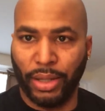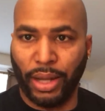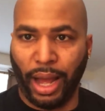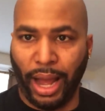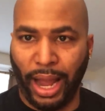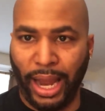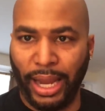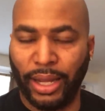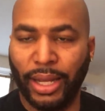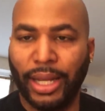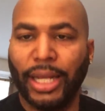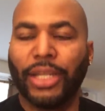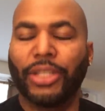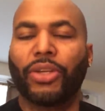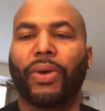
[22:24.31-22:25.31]
All right.
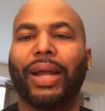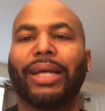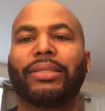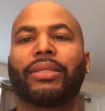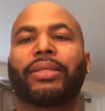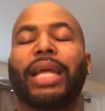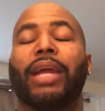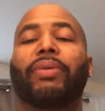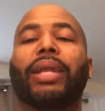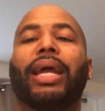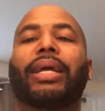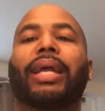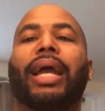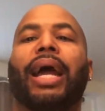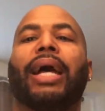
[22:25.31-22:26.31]
So that's the thing with
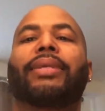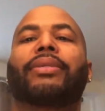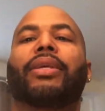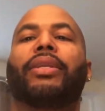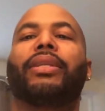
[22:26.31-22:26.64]
that, guys.